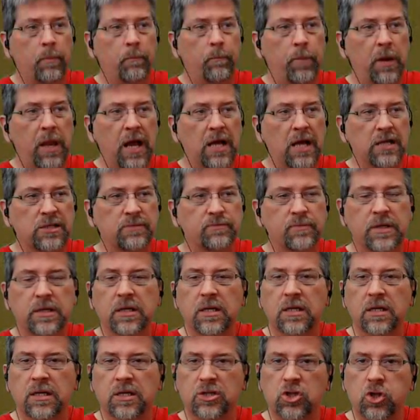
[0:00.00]
Plasman
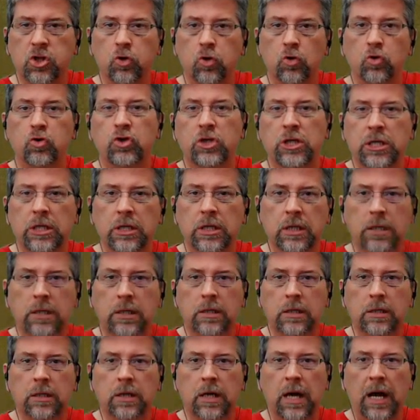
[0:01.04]
is losing
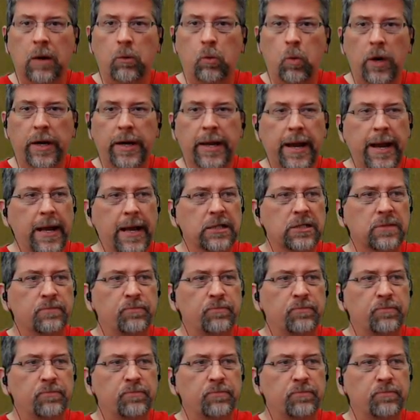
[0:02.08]
1 hex,